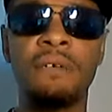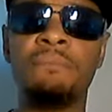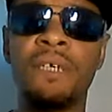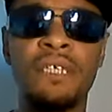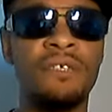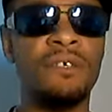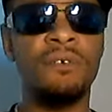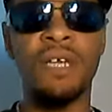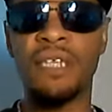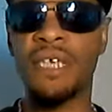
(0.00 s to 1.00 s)
But, you know,
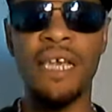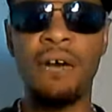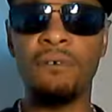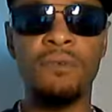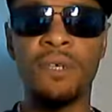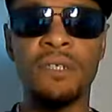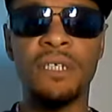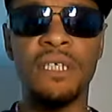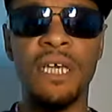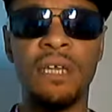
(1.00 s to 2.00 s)
I think he outworked
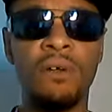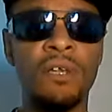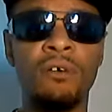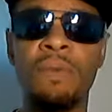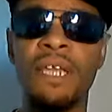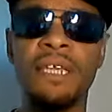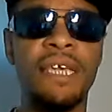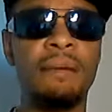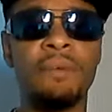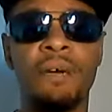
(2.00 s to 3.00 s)
Canelo a little bit and he
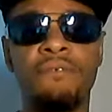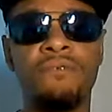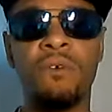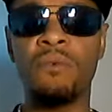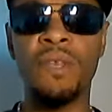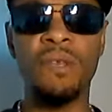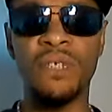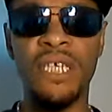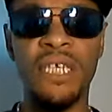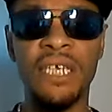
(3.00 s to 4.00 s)
kept coming forward whether he was
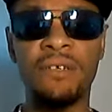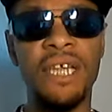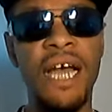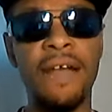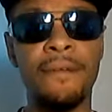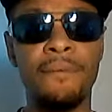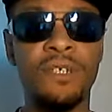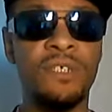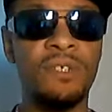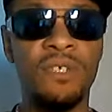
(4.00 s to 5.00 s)
getting hit or not,
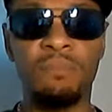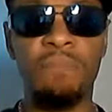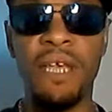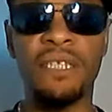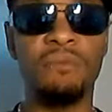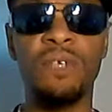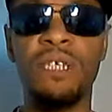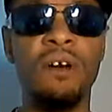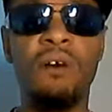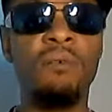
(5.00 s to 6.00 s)
which is basically what he
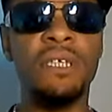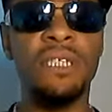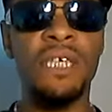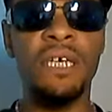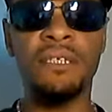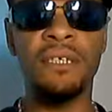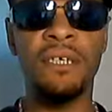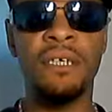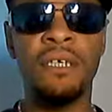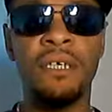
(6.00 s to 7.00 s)
always does.
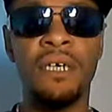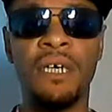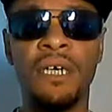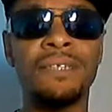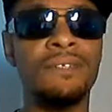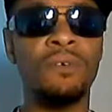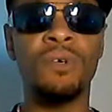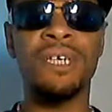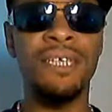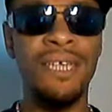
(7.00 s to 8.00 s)

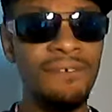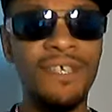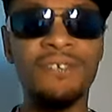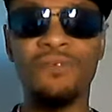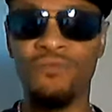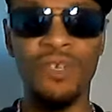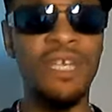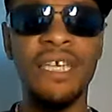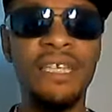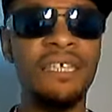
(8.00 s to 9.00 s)
So Golovkin can
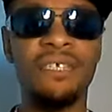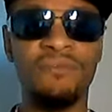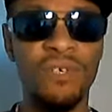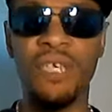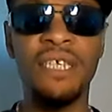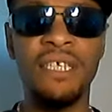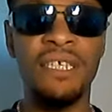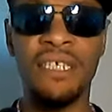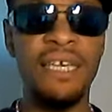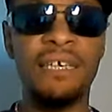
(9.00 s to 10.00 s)
really, really
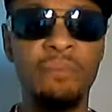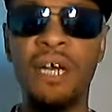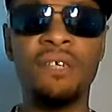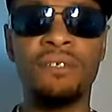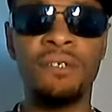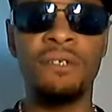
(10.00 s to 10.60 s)
take a punch.